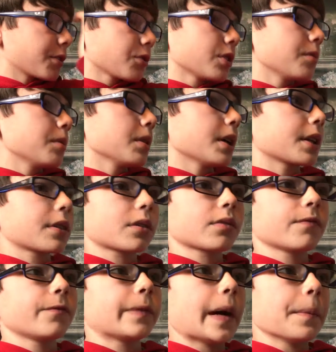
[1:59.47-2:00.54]
It's only been like
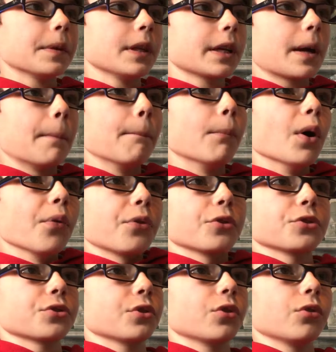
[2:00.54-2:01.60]
probably like a month
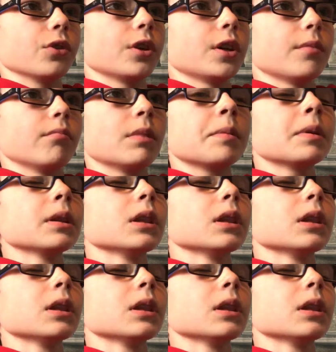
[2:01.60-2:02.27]
or so, maybe